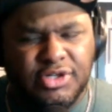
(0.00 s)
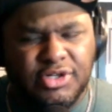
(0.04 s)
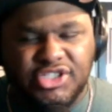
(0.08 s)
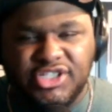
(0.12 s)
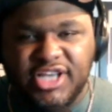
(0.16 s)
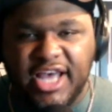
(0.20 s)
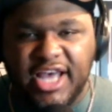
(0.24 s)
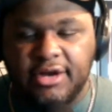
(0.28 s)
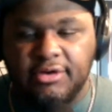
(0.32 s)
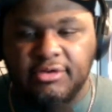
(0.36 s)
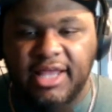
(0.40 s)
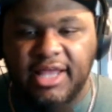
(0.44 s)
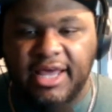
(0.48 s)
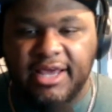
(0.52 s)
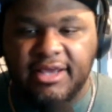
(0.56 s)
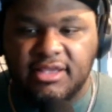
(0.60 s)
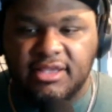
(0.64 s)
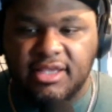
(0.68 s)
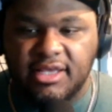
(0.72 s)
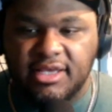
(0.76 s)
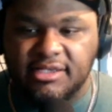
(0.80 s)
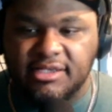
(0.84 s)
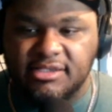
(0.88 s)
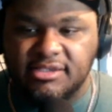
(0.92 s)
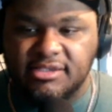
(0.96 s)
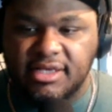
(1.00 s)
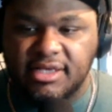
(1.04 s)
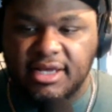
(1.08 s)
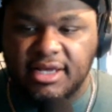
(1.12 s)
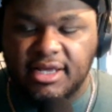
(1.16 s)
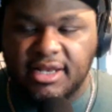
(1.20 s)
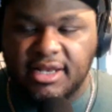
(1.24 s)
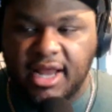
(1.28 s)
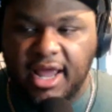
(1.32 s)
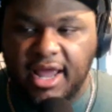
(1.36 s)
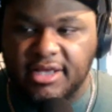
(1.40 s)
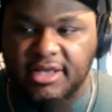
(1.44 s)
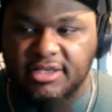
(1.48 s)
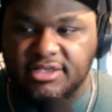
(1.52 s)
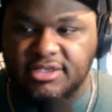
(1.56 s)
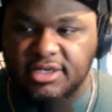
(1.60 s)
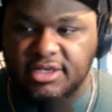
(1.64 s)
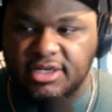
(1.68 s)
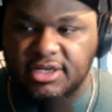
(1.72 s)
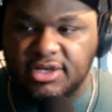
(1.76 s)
a channel like this and to,